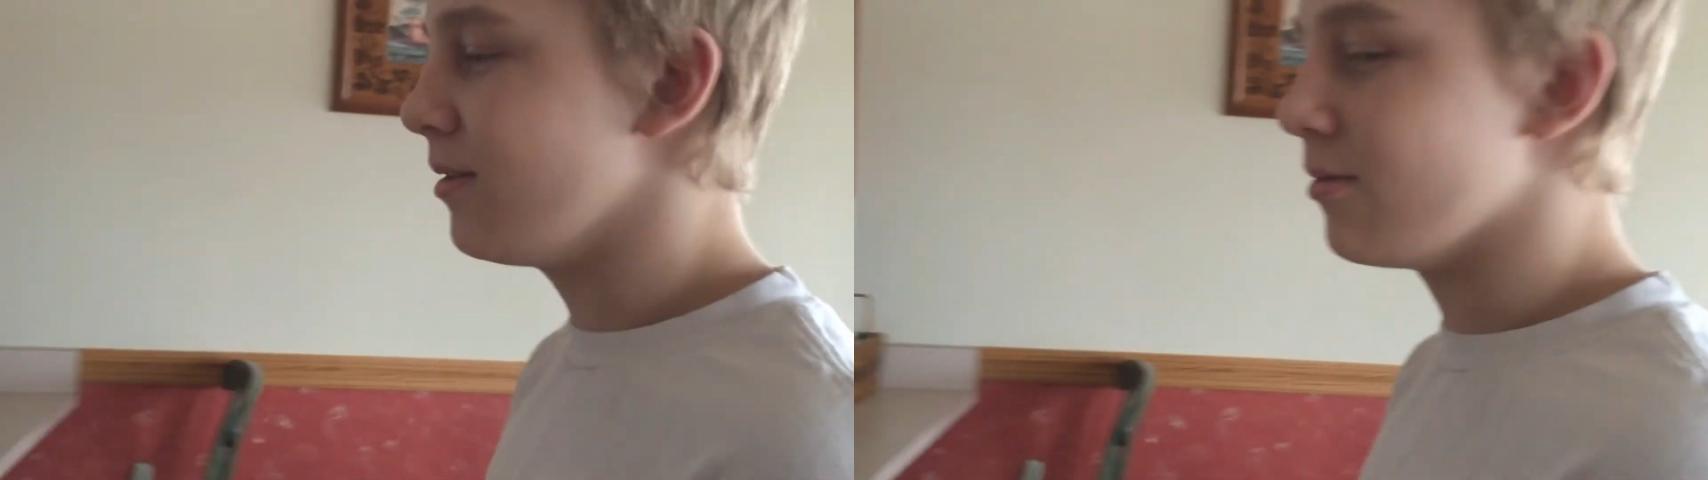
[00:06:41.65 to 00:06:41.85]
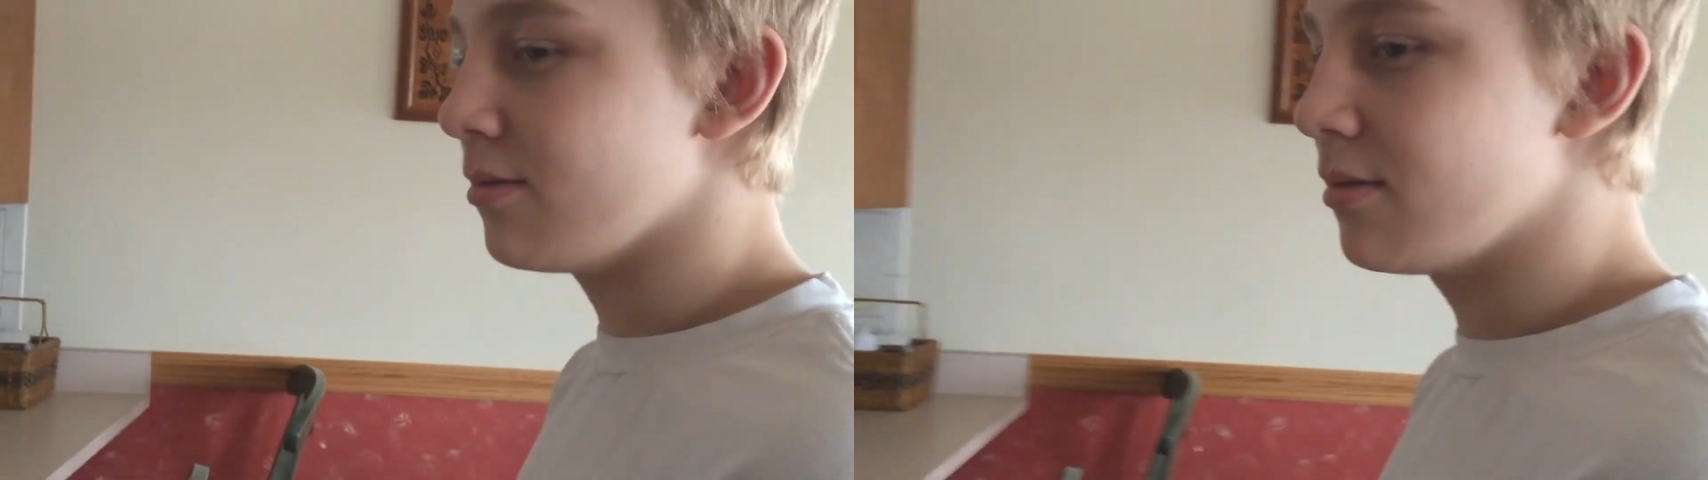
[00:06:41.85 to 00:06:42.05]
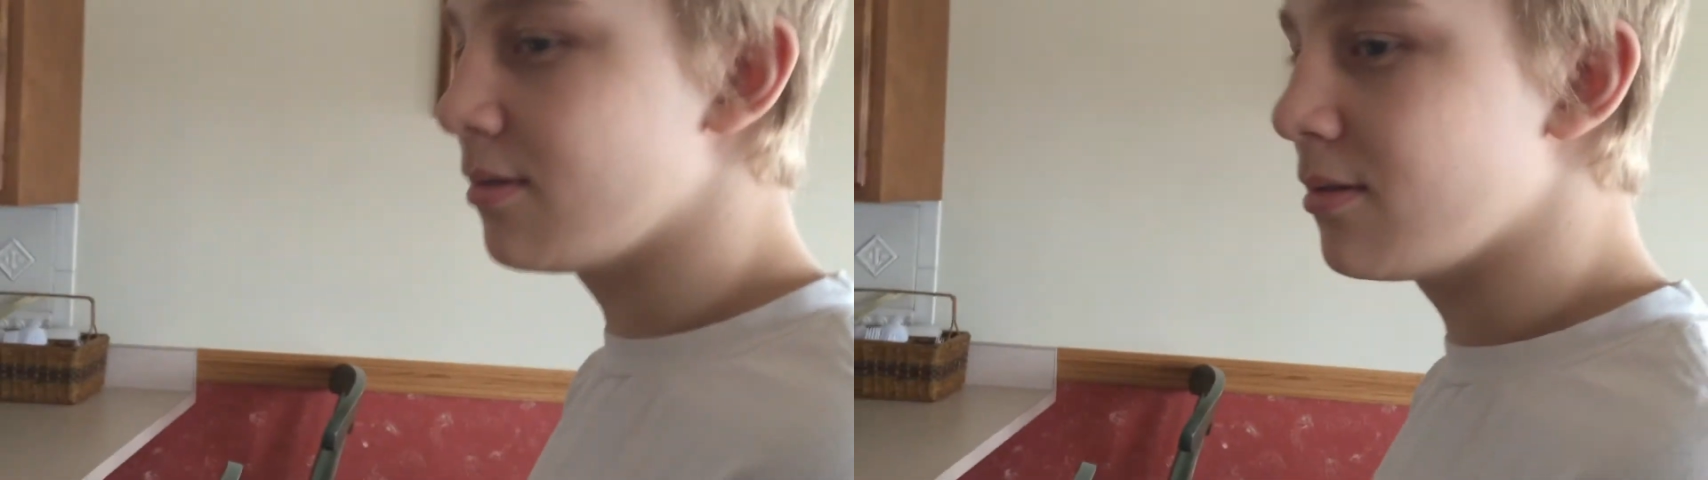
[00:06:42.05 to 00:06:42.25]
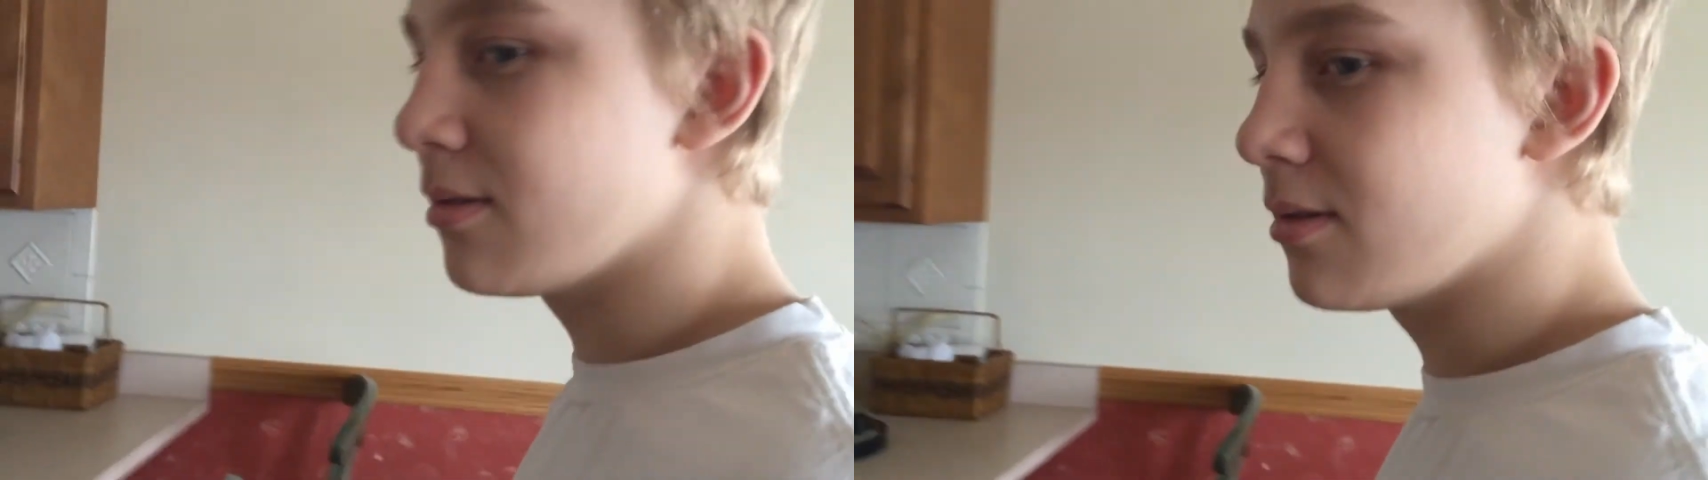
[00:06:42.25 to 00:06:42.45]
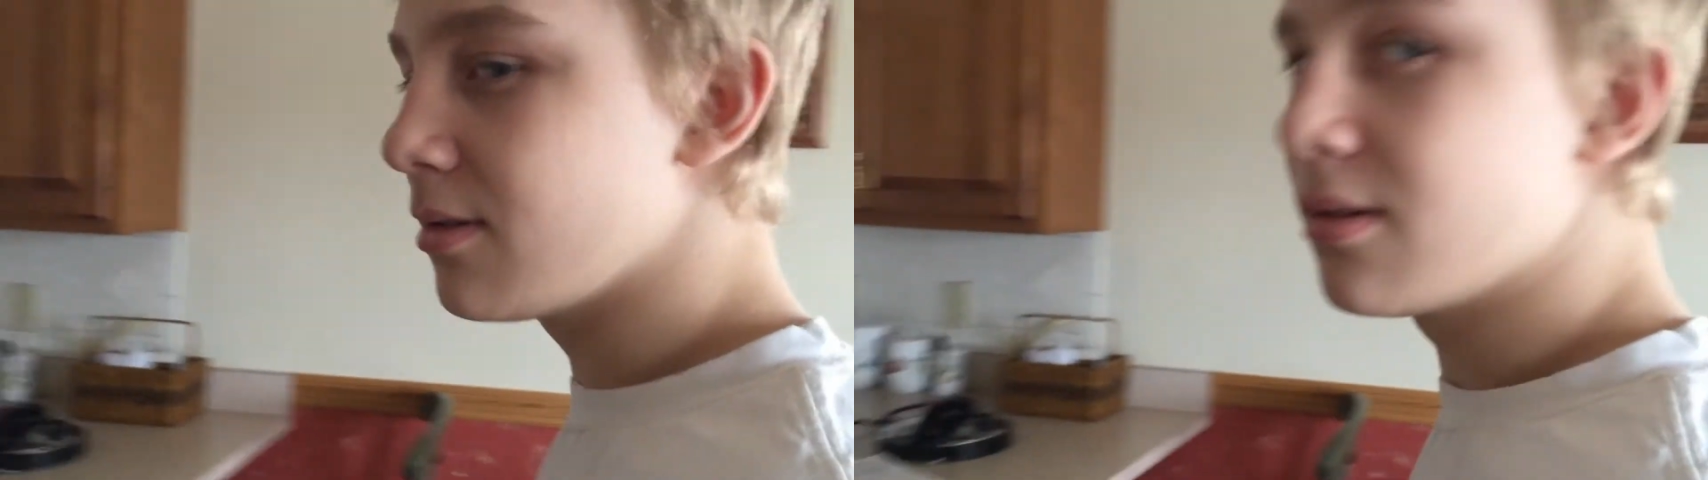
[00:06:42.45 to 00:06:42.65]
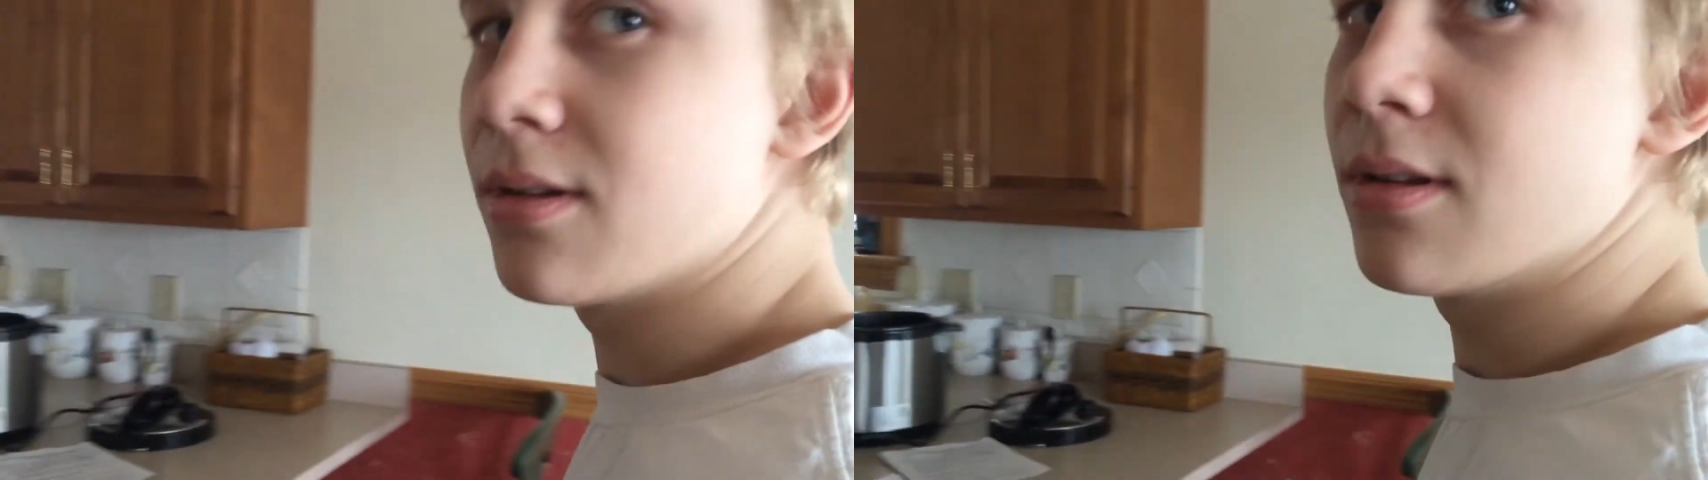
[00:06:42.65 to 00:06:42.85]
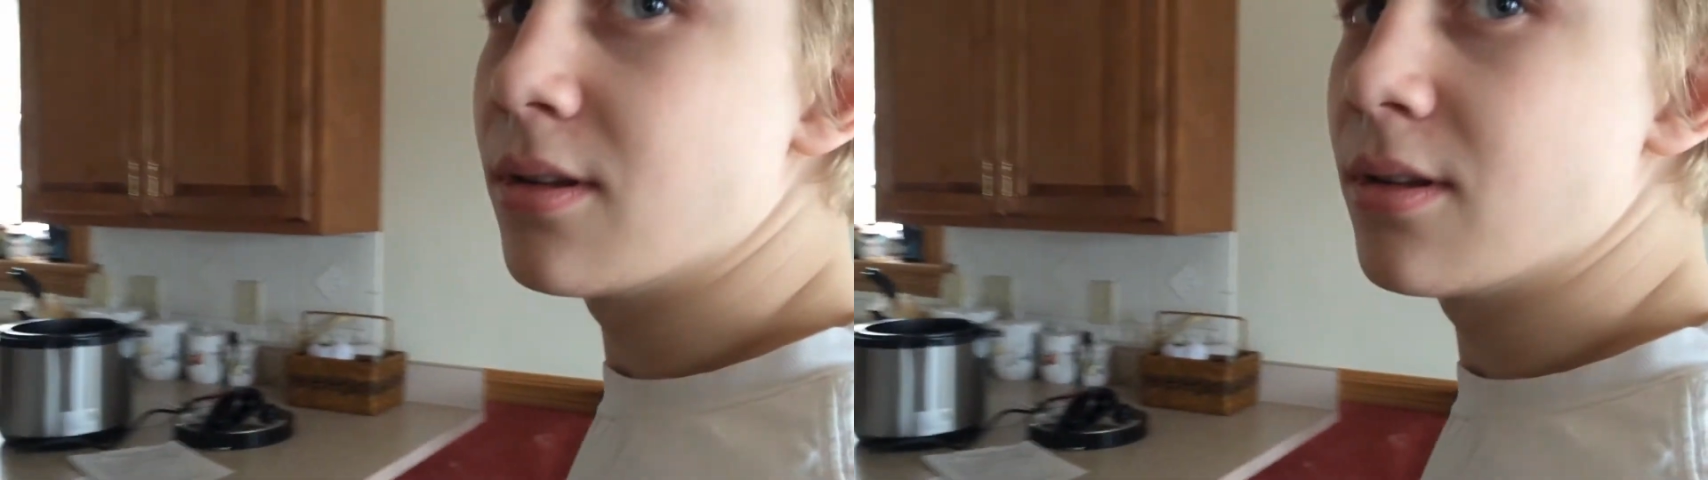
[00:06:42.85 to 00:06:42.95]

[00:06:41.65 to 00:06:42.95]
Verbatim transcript: you. No, you're not.